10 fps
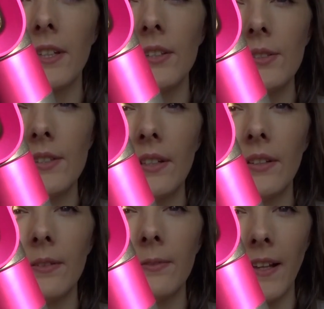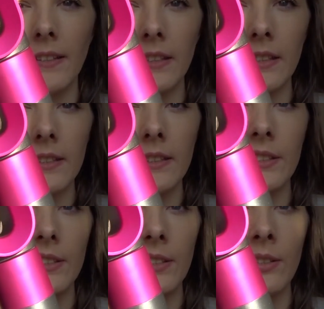to use it on the fastest
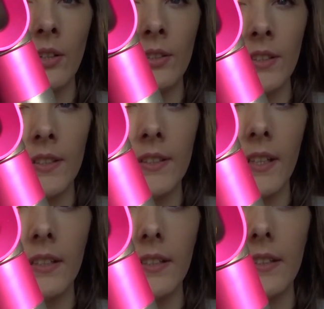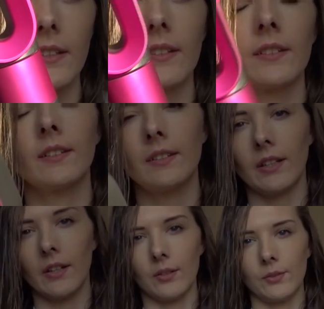and hottest settings, so
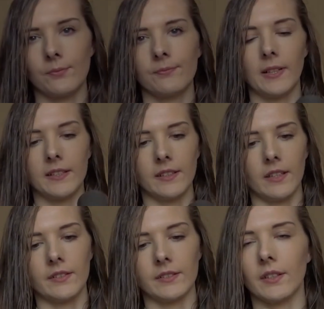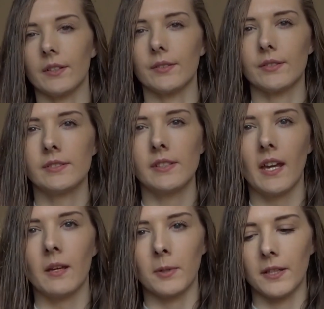let's see how this goes. The
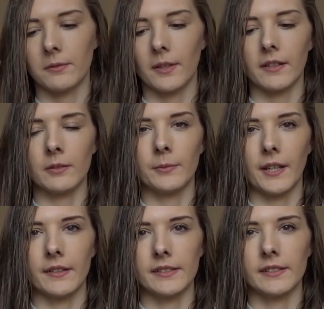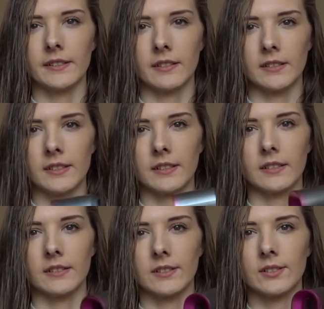air, by the way, comes out this side
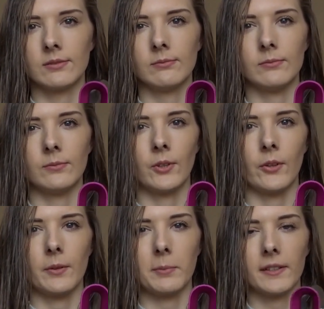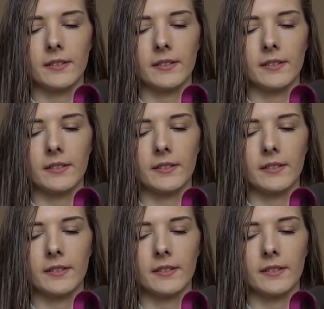and not the pink